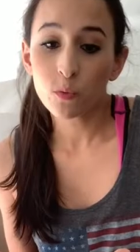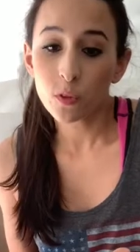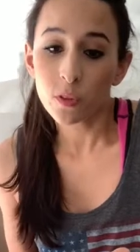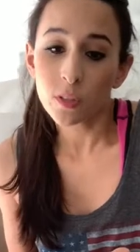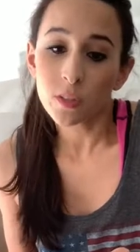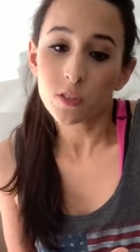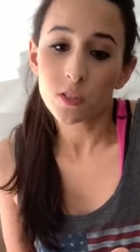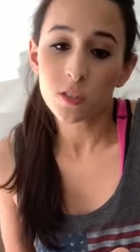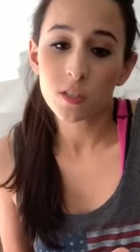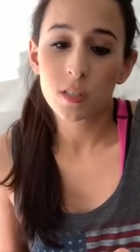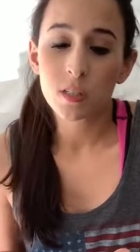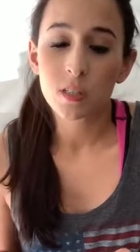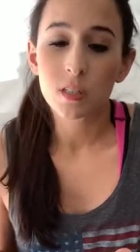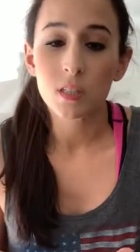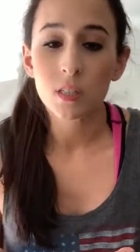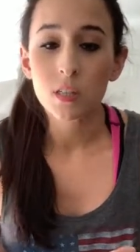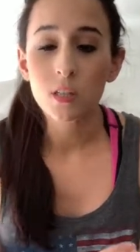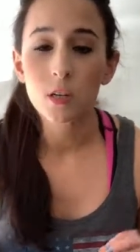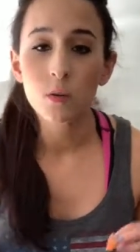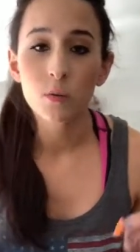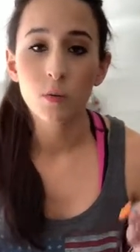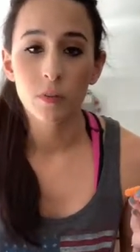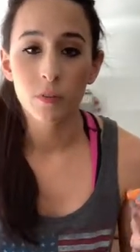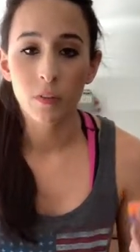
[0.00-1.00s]
really just
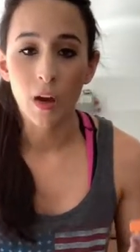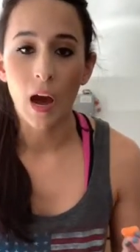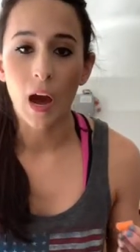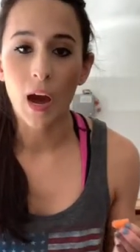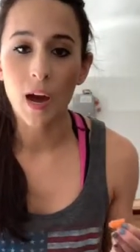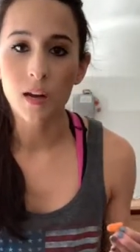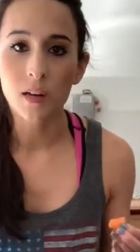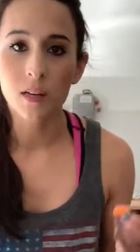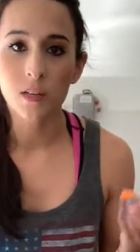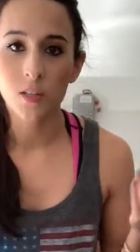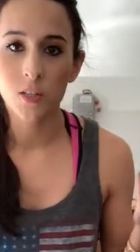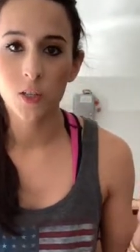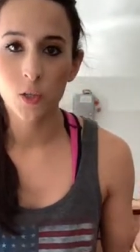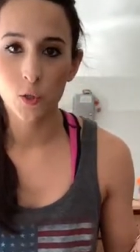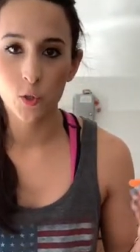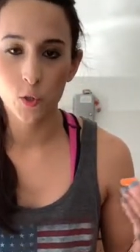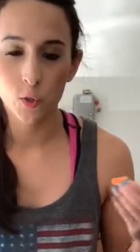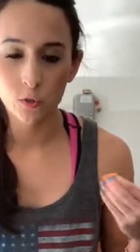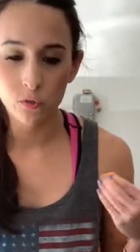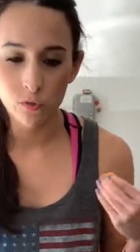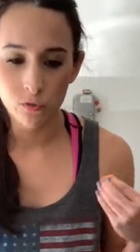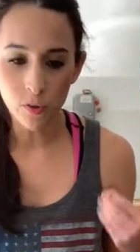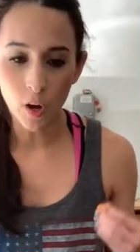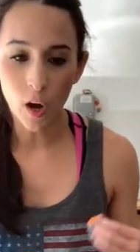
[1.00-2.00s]
continue with that until
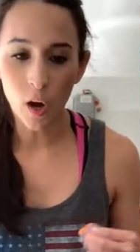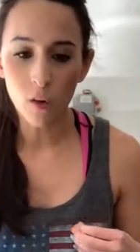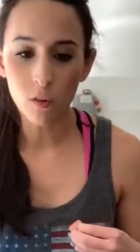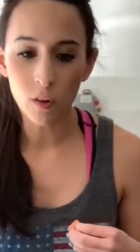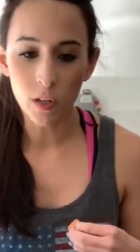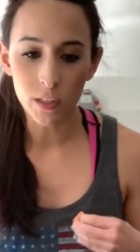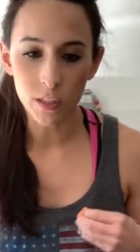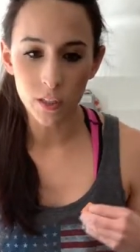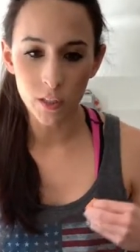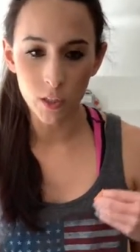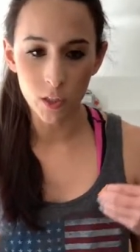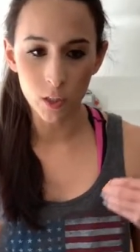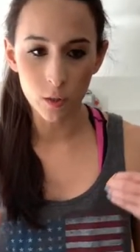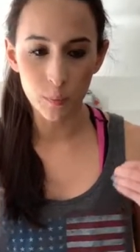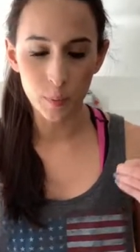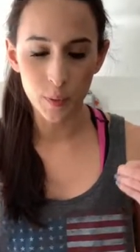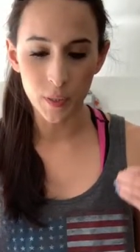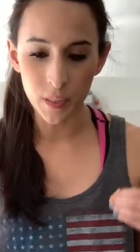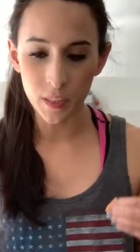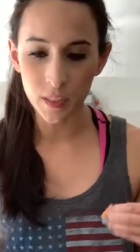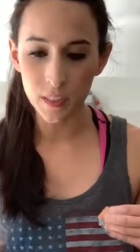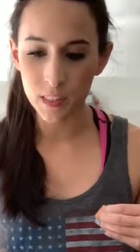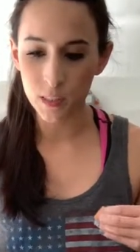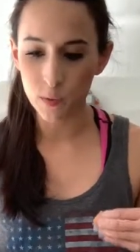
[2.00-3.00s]
you felt like your
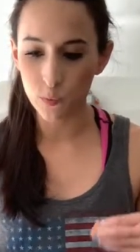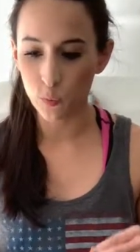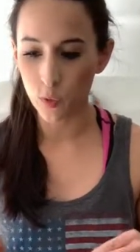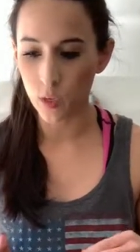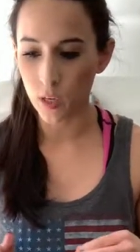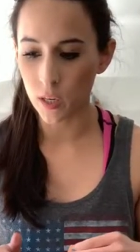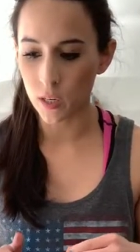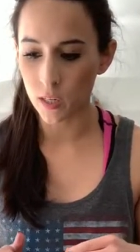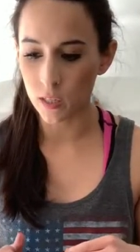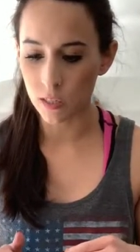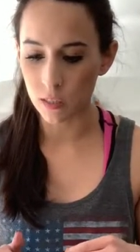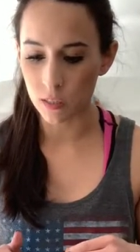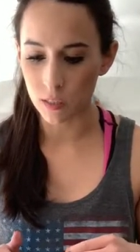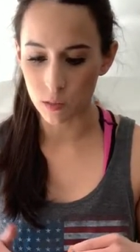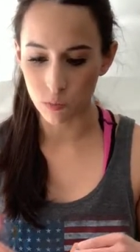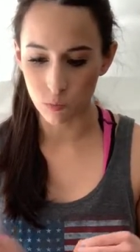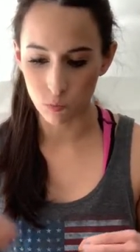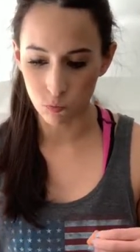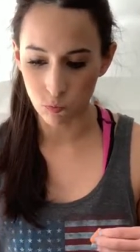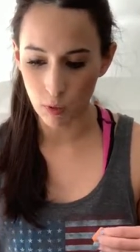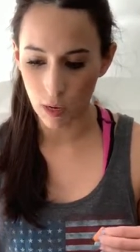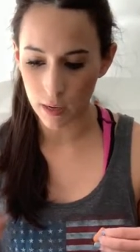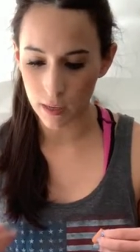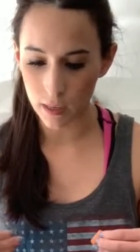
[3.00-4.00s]
piece was
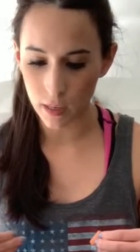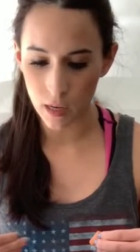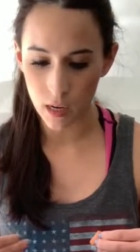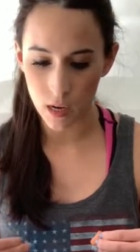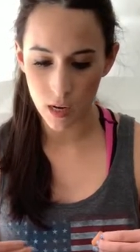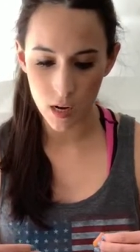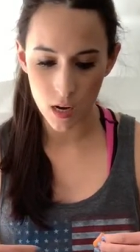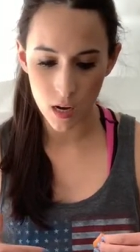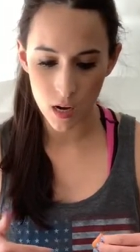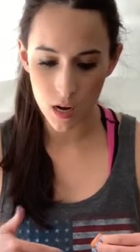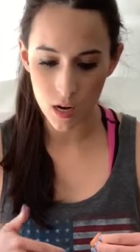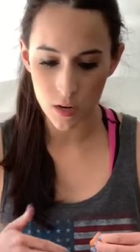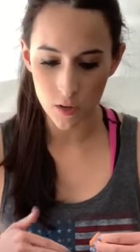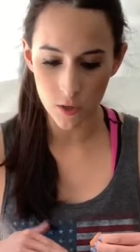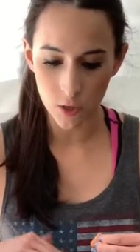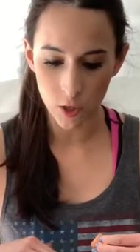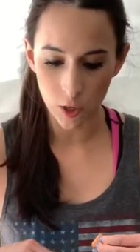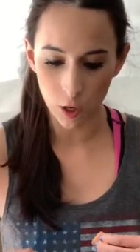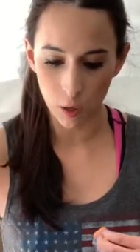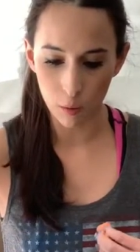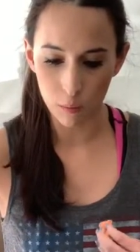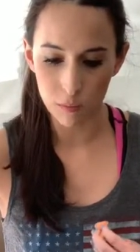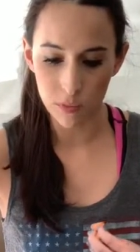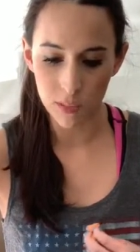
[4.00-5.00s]
ready in
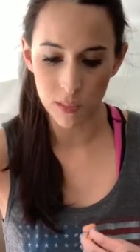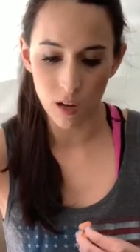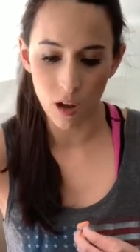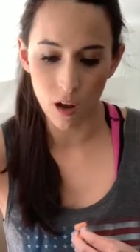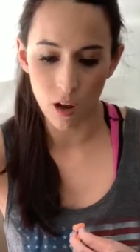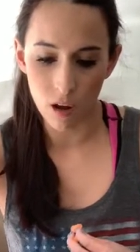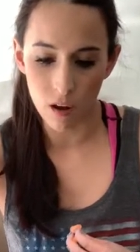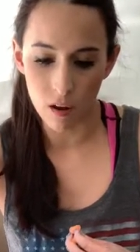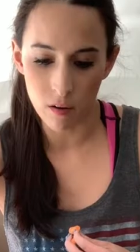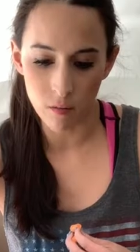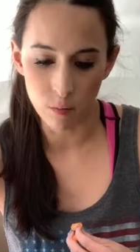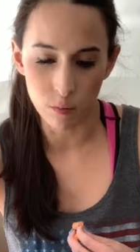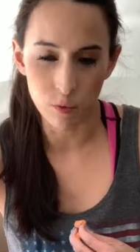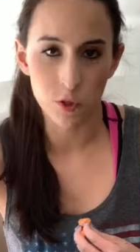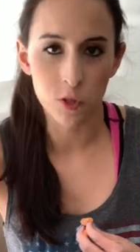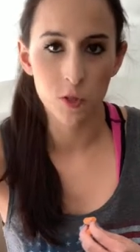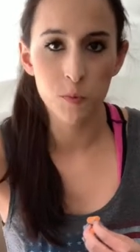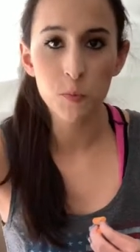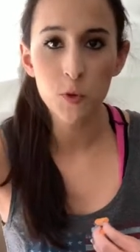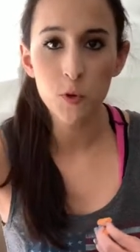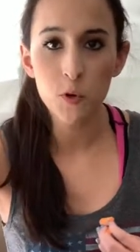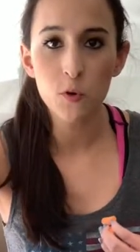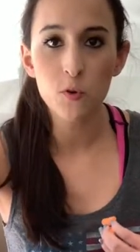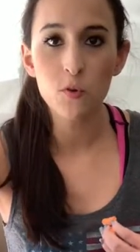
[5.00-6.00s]
terms of
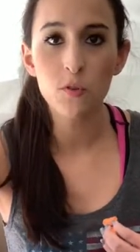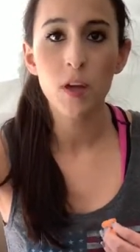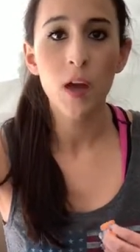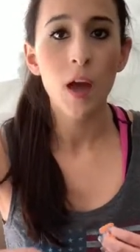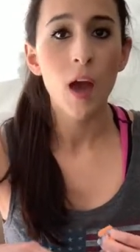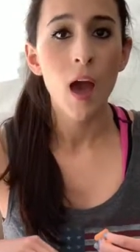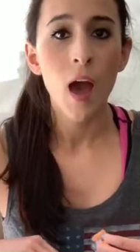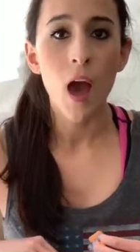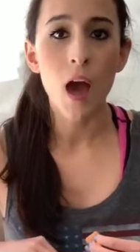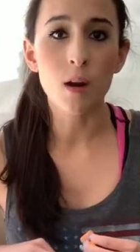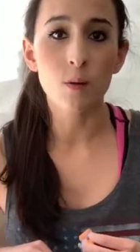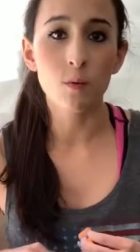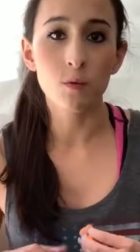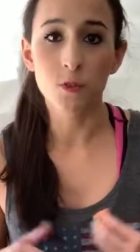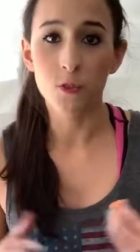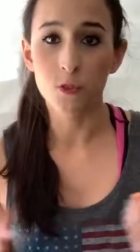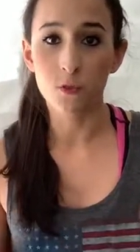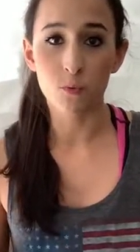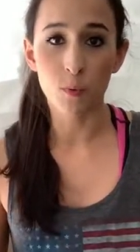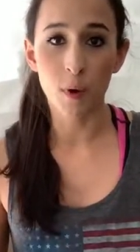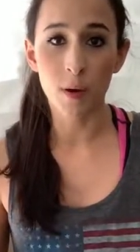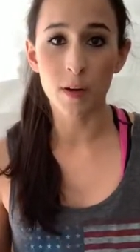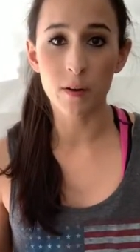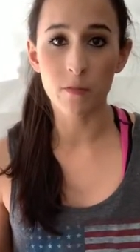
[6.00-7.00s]
smooth, and it was
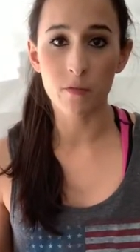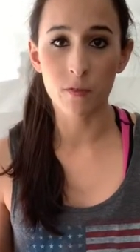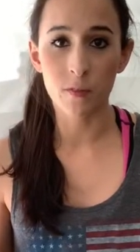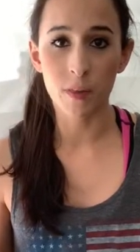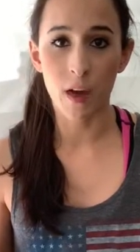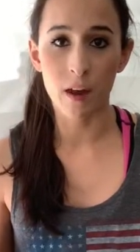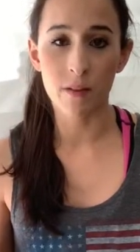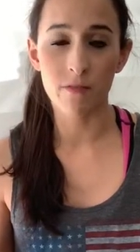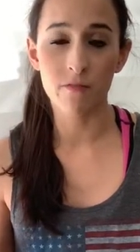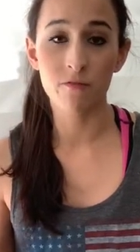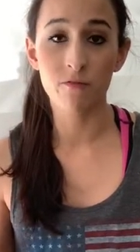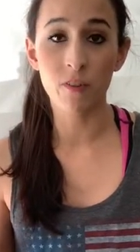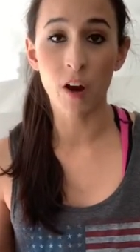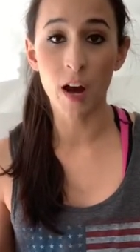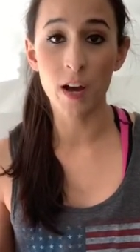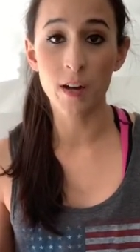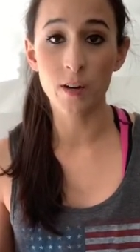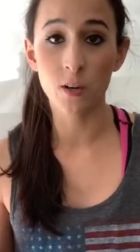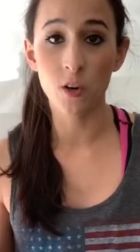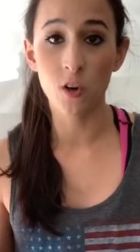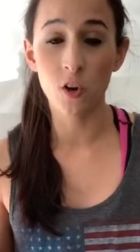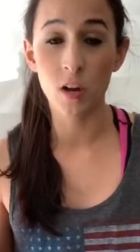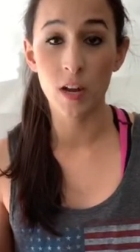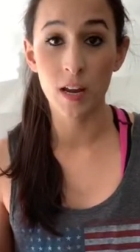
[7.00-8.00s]
just ready for that
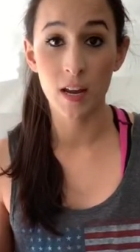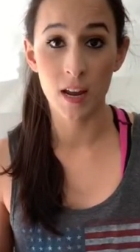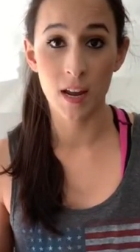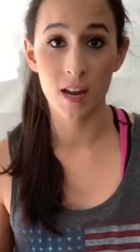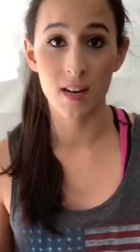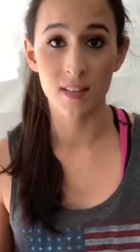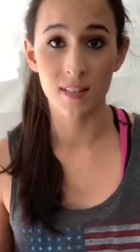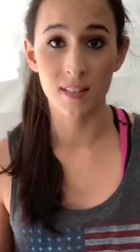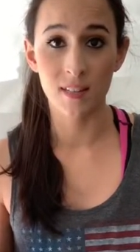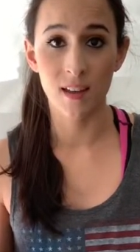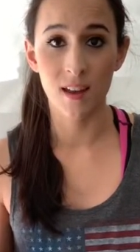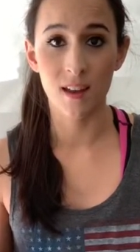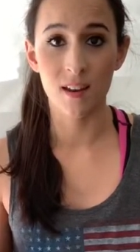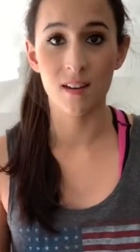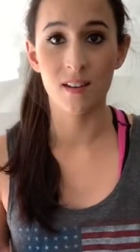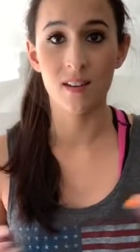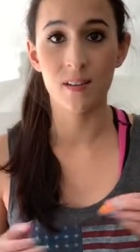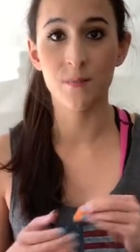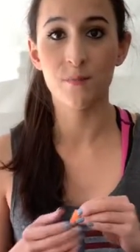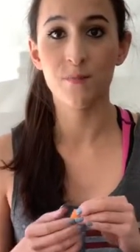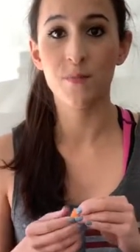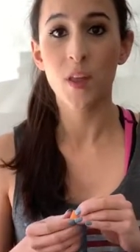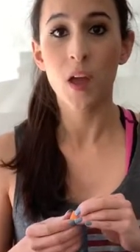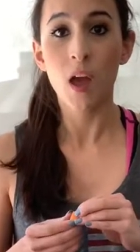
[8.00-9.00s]
final hand sand.
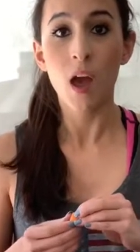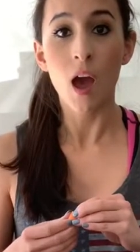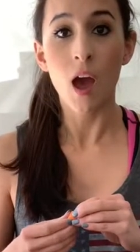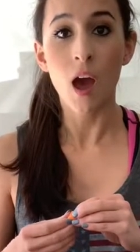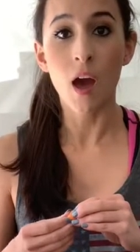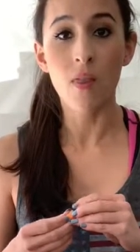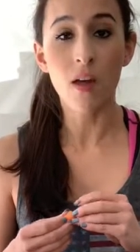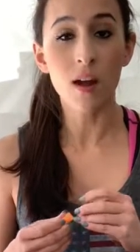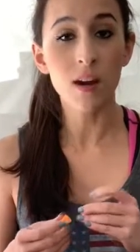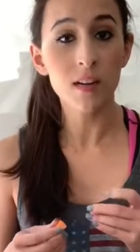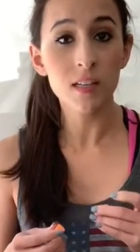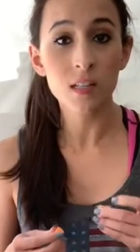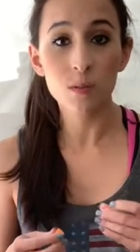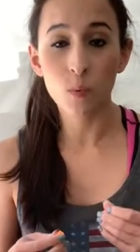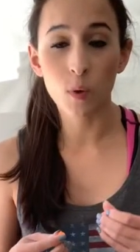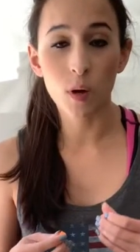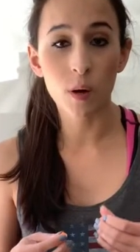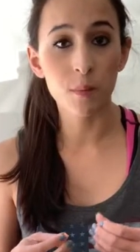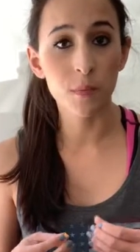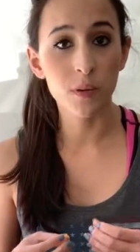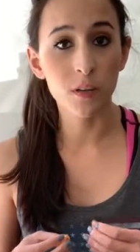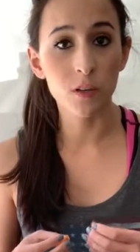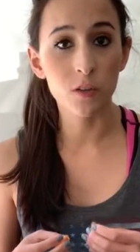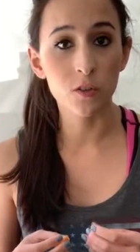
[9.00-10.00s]
And that is what
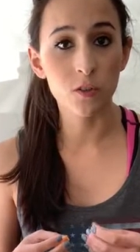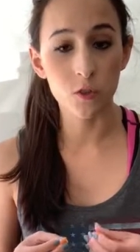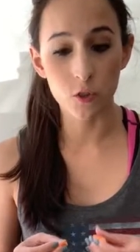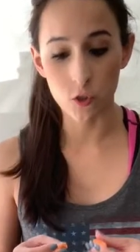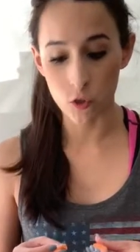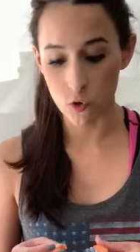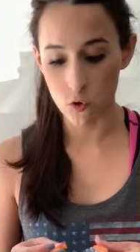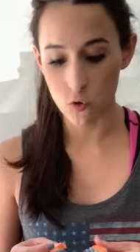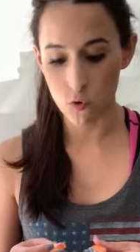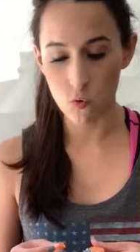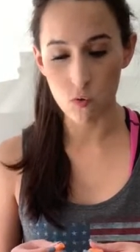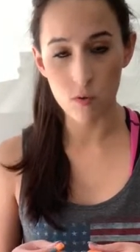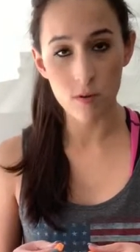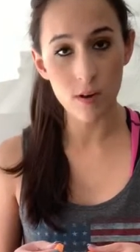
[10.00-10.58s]
I'm going to do